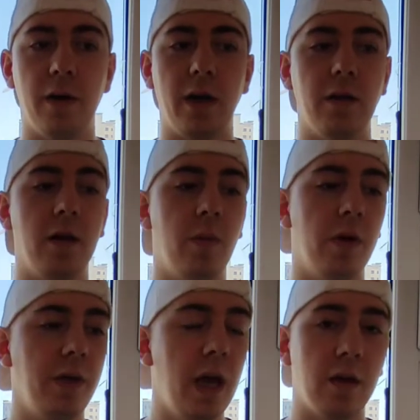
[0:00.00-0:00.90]
And I said,
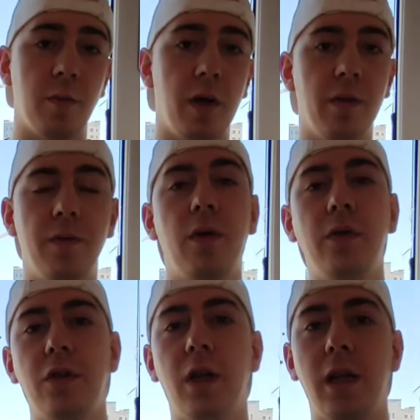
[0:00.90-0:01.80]
well, yes, but
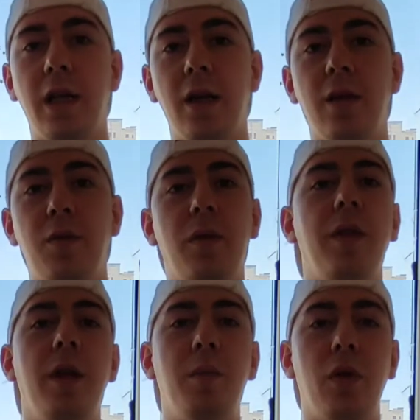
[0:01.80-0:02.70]
unfortunately, it's what
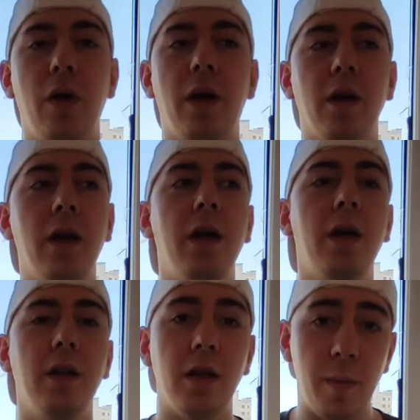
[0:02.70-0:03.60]
the employer
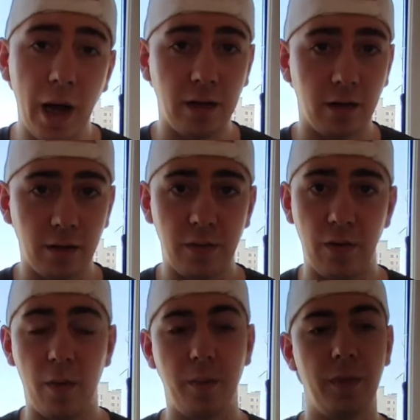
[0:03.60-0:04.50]
demands
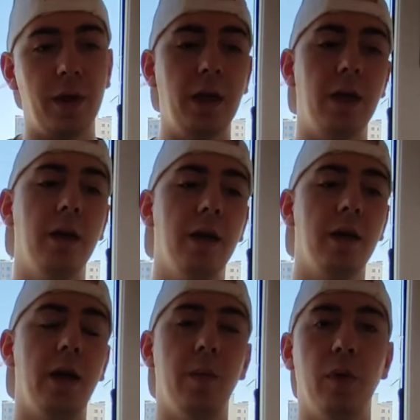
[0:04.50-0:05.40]
from the
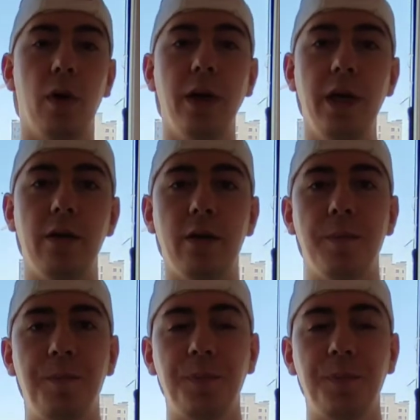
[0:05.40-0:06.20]
employees.